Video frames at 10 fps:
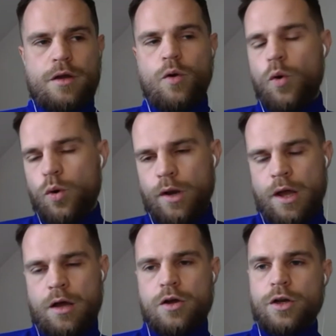all
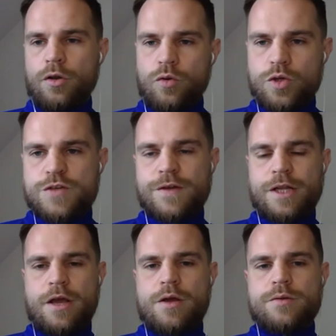our kind of launch
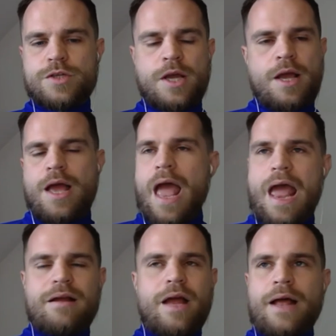videos,
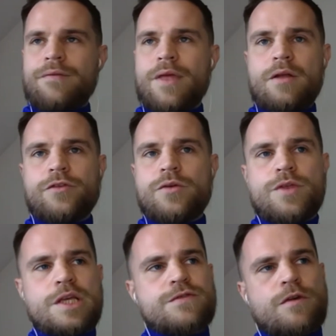and they'll do
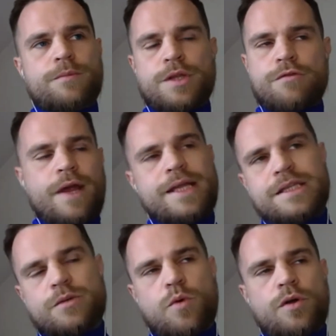things from
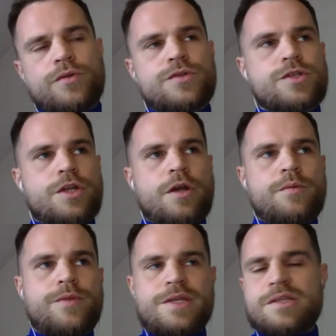narrated ones,
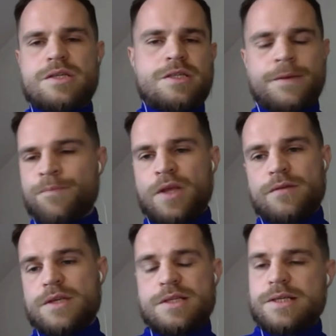
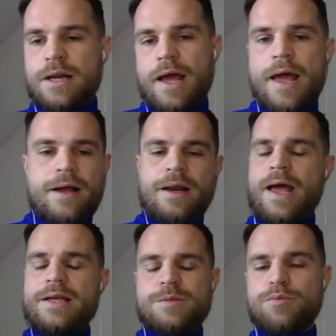this is Claire
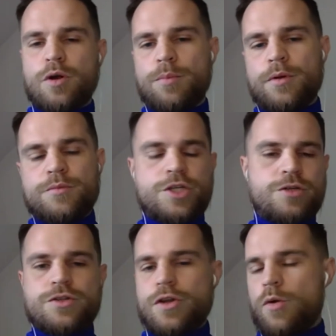has a problem, she
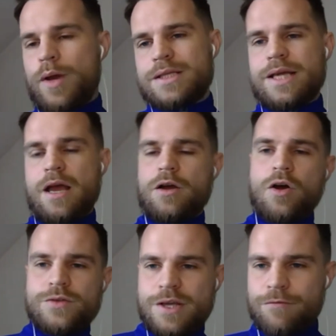doesn't know where to get her
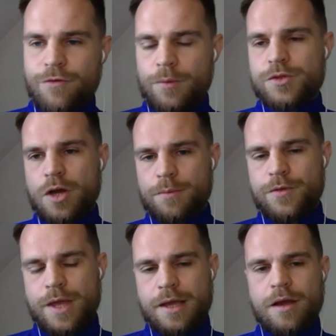content from type
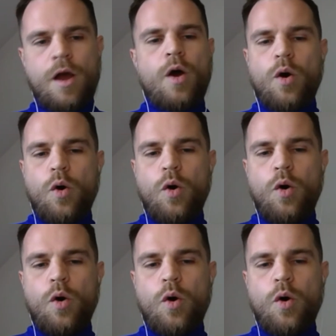thing, all the
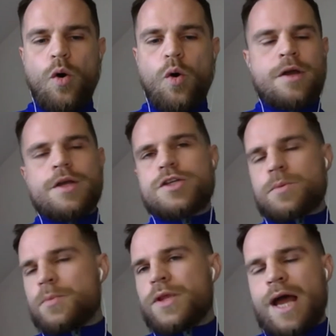way to
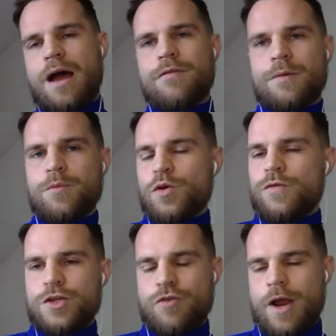something out of a
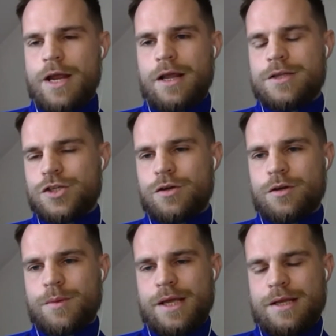movie trailer, do you know what I
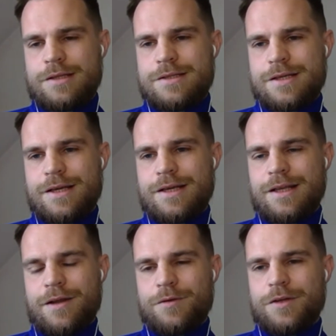mean? And
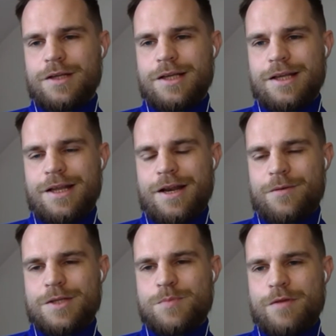
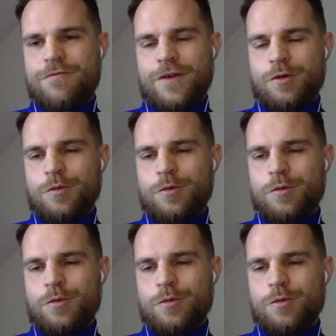it's been
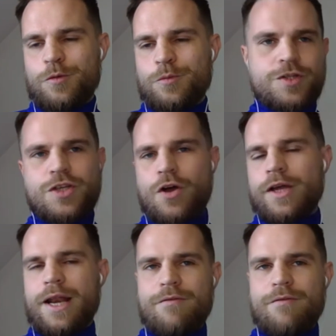filmed on site and